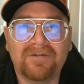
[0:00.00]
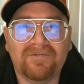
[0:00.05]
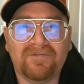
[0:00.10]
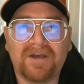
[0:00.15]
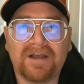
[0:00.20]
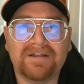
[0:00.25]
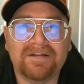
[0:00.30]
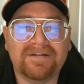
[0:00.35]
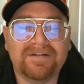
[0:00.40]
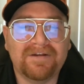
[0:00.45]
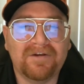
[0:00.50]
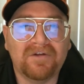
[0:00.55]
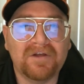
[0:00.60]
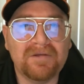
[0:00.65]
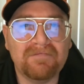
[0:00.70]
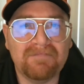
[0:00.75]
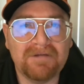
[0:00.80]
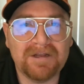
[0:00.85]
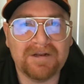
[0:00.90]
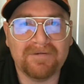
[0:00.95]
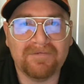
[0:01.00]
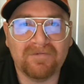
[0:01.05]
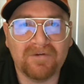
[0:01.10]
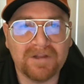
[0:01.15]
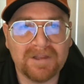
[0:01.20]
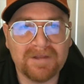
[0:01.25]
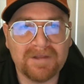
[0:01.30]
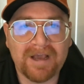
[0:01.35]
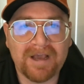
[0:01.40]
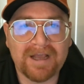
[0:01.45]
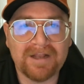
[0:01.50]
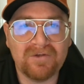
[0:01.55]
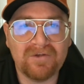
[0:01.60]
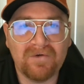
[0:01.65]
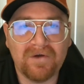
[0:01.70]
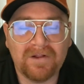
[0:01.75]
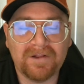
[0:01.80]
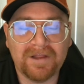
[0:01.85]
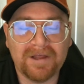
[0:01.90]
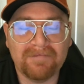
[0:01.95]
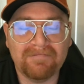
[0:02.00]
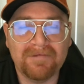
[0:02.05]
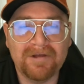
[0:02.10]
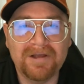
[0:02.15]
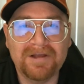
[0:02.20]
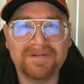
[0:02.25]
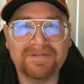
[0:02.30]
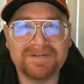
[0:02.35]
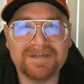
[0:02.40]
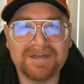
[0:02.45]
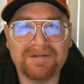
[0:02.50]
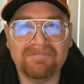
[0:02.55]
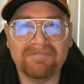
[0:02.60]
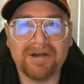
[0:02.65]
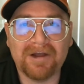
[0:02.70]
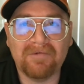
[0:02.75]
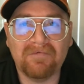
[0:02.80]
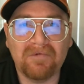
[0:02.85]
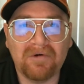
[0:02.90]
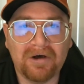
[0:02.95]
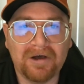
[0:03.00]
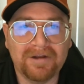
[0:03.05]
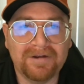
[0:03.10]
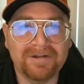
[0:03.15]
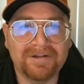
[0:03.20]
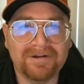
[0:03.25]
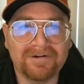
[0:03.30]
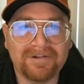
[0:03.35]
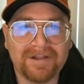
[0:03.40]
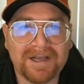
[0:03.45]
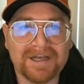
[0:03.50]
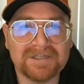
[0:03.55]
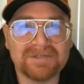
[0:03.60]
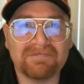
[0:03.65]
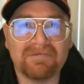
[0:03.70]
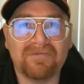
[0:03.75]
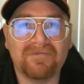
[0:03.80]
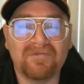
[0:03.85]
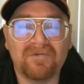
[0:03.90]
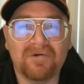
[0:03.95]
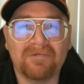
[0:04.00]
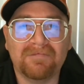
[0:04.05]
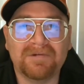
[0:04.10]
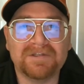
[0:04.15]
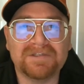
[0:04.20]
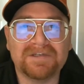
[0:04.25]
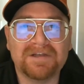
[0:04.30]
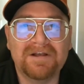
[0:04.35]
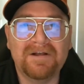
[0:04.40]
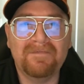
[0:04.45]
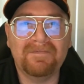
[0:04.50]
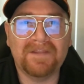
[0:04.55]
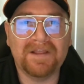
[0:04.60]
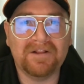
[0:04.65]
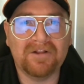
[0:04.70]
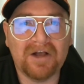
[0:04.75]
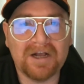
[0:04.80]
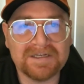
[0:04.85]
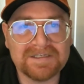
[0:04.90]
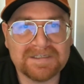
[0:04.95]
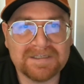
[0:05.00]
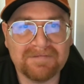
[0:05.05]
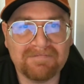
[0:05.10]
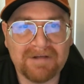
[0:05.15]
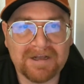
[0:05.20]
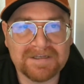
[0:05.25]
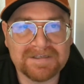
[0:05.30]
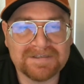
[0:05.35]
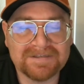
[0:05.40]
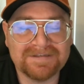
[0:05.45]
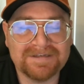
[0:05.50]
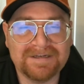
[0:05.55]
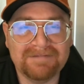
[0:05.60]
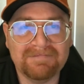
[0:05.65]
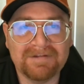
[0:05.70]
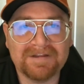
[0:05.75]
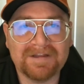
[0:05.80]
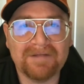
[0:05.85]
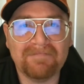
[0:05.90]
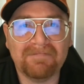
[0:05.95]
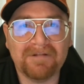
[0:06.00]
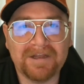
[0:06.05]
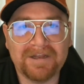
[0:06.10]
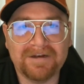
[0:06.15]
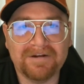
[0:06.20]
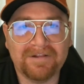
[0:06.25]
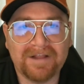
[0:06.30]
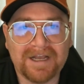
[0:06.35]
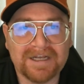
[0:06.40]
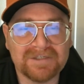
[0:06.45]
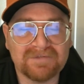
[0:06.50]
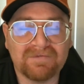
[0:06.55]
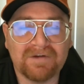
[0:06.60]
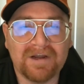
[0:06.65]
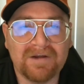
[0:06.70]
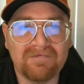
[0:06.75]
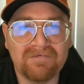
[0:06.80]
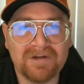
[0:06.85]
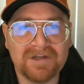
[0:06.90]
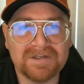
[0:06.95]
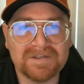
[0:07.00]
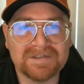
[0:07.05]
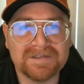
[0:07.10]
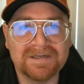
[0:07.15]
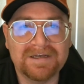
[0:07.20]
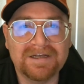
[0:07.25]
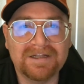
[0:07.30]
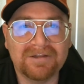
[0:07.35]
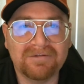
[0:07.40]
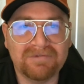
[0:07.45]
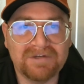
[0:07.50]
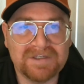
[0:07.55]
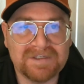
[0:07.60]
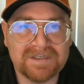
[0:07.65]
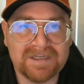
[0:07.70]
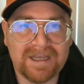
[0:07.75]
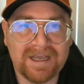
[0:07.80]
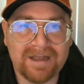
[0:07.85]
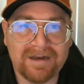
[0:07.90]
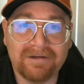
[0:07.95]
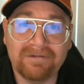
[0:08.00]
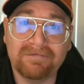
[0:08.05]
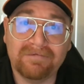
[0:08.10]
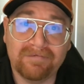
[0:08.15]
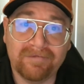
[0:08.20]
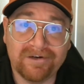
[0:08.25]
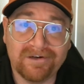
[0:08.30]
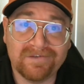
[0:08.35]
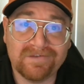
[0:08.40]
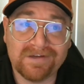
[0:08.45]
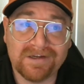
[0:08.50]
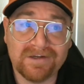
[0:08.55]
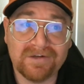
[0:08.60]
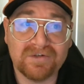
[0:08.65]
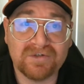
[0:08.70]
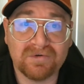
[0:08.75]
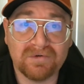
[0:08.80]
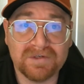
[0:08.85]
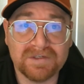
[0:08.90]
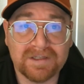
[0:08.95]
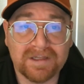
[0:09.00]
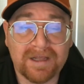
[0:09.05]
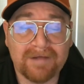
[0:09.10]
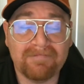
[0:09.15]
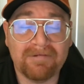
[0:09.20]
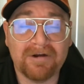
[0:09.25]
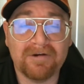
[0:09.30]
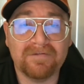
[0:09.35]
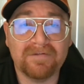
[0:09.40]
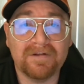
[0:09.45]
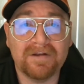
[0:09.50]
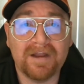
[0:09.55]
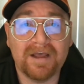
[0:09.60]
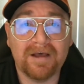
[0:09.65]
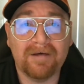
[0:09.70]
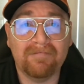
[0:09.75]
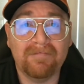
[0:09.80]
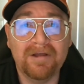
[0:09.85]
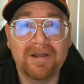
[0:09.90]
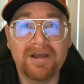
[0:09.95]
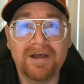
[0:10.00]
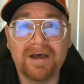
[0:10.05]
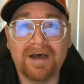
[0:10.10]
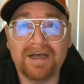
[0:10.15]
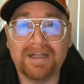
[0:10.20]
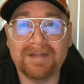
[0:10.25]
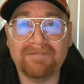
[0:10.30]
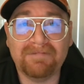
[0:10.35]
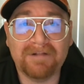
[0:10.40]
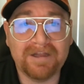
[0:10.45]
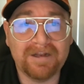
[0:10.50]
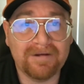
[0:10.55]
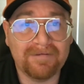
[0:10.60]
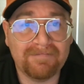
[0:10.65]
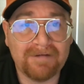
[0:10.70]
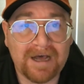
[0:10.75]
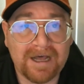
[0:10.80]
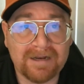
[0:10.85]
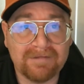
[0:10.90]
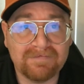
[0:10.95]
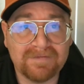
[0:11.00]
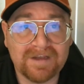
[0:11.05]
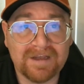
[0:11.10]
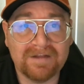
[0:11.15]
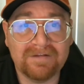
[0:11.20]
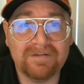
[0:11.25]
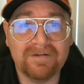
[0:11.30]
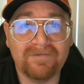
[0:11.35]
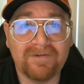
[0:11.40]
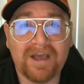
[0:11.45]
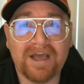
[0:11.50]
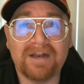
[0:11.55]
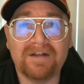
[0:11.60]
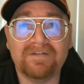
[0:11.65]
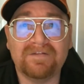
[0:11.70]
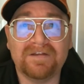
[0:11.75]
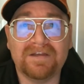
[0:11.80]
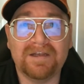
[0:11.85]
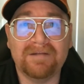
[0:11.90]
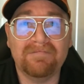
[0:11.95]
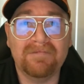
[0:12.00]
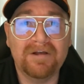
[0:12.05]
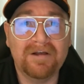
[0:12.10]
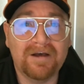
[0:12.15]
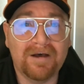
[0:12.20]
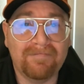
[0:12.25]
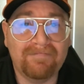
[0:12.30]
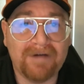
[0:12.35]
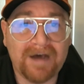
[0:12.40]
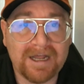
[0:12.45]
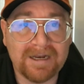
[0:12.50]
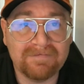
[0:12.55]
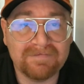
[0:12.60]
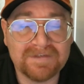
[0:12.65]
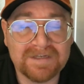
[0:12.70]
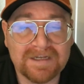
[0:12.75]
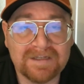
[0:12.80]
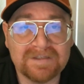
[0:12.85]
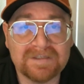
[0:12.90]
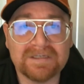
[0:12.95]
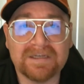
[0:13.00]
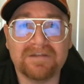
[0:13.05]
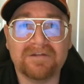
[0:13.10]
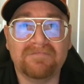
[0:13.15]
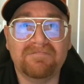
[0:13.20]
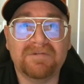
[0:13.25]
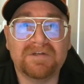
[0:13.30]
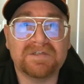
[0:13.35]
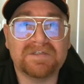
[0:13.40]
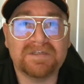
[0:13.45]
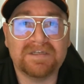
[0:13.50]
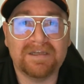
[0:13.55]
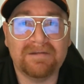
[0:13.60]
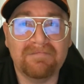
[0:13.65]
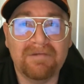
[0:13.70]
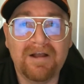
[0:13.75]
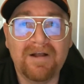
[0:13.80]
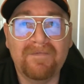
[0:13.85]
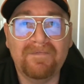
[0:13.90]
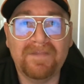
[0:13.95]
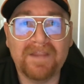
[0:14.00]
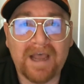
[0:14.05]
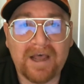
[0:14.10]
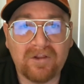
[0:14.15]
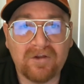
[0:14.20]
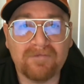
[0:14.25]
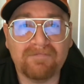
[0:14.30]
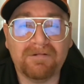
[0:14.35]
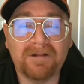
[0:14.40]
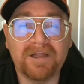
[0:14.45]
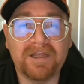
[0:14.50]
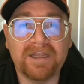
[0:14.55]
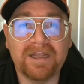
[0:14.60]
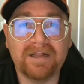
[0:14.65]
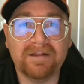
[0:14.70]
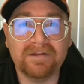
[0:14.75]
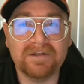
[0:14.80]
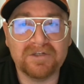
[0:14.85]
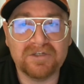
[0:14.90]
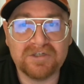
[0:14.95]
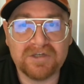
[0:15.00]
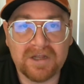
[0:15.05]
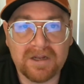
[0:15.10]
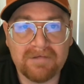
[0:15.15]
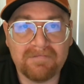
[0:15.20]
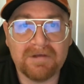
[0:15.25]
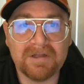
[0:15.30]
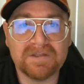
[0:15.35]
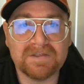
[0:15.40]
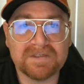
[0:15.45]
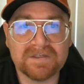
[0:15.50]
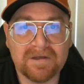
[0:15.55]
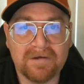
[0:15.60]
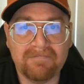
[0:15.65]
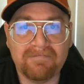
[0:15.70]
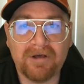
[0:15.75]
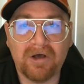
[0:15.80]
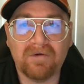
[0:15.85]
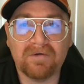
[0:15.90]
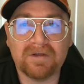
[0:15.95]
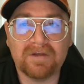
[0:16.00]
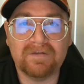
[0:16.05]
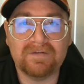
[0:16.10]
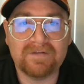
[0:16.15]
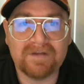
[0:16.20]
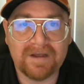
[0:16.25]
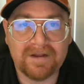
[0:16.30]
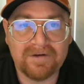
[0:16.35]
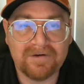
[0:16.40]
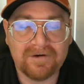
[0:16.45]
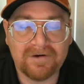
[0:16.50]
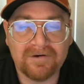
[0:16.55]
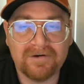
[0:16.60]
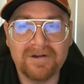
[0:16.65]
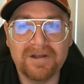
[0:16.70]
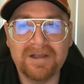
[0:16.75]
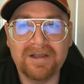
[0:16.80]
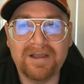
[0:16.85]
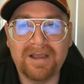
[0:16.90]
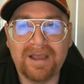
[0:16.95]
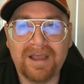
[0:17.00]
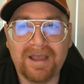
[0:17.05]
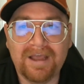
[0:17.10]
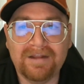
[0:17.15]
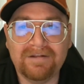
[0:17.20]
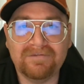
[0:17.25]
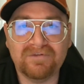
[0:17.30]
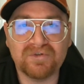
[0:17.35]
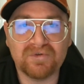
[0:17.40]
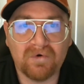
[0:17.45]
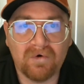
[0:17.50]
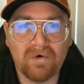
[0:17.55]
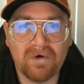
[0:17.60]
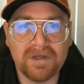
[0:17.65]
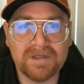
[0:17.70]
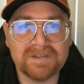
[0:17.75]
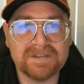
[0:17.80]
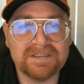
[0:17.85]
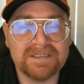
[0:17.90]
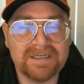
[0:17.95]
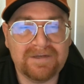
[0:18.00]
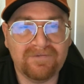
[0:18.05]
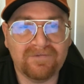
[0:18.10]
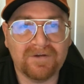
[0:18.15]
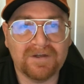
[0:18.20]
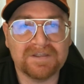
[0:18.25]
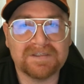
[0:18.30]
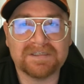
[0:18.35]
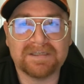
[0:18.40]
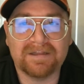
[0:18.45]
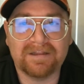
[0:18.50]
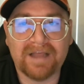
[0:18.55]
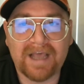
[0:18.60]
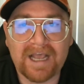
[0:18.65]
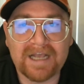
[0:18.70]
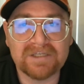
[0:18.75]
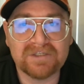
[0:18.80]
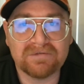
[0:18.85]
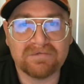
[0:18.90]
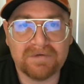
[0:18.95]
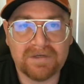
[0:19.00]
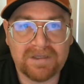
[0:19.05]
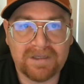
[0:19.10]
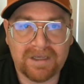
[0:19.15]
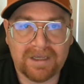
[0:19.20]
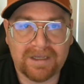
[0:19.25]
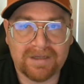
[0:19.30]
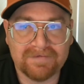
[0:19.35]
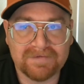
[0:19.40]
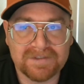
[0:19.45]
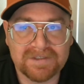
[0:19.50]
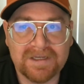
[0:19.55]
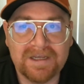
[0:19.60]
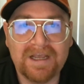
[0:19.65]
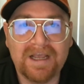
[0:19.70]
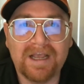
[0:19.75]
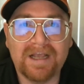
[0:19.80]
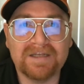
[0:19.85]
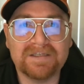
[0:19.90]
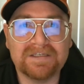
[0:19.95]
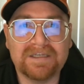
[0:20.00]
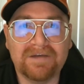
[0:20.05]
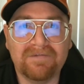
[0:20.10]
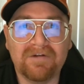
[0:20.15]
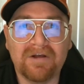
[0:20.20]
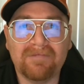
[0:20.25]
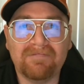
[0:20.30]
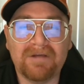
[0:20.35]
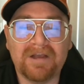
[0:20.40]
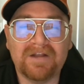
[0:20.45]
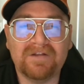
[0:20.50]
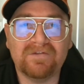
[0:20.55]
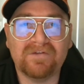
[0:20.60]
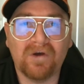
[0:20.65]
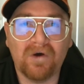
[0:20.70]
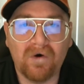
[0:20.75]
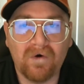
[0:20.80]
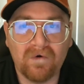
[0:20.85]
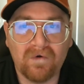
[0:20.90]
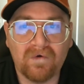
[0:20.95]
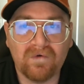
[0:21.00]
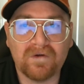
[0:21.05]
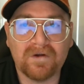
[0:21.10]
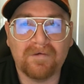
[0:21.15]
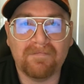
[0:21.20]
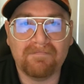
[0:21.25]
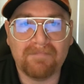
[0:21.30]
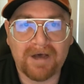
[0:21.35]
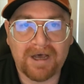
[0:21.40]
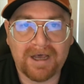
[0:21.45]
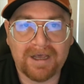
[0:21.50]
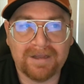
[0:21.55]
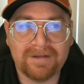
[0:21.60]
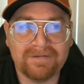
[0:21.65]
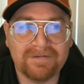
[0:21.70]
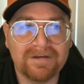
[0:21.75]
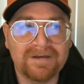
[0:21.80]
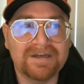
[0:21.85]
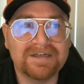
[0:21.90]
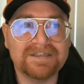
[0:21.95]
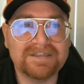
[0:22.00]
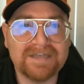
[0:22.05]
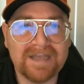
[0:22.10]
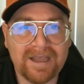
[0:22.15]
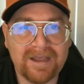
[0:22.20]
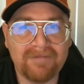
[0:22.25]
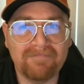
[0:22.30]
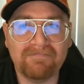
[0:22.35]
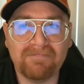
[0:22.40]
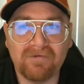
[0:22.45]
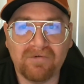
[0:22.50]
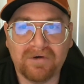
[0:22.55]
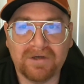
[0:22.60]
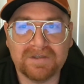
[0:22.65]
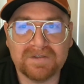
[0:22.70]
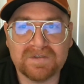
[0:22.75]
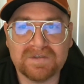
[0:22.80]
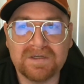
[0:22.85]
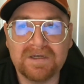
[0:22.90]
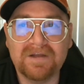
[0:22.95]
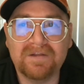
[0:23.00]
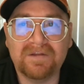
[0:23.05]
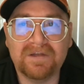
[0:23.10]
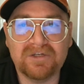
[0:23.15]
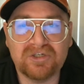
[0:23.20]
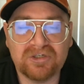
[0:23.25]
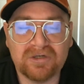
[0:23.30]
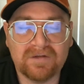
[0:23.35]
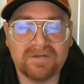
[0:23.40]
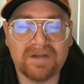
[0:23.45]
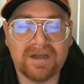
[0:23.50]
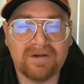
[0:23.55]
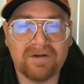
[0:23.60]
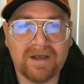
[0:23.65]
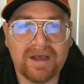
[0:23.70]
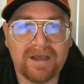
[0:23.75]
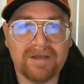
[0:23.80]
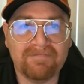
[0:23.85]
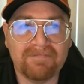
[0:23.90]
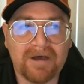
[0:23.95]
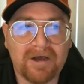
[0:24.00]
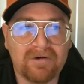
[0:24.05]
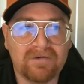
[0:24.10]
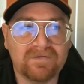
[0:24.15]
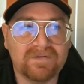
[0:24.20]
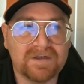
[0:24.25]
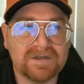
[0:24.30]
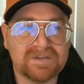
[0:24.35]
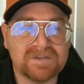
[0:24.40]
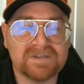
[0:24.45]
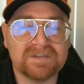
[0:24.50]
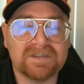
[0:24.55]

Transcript: fact that they only beat a really bad ULM team by one in their last performance. They lost the best team that they played in the last 5 weeks, Louisiana. I'm going to tell you, Troy's a lot better than them. They played a bottom 10 Nevada team, a bottom 10 Southern Miss team. Now they're playing a legitimate Sun Belt contender, and Troy's defense the last three games has given up a total combined 10 points. They shut down high-powered Texas